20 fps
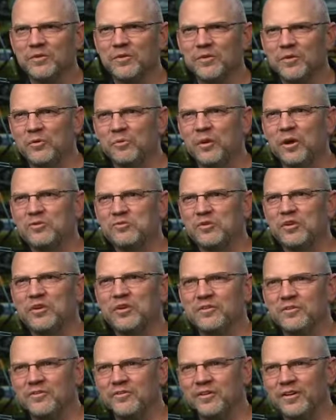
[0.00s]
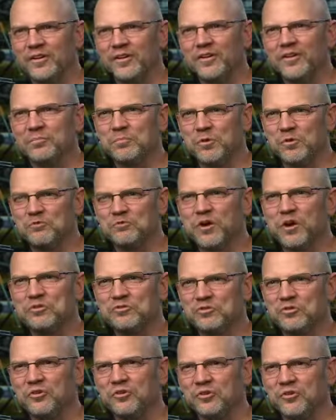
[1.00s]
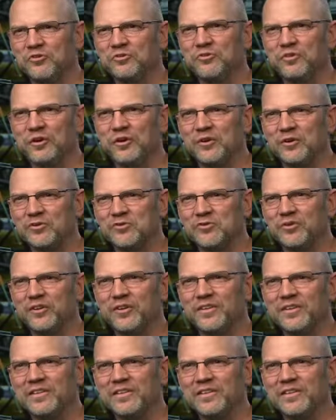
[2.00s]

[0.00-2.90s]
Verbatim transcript: the resident uh, professional as far as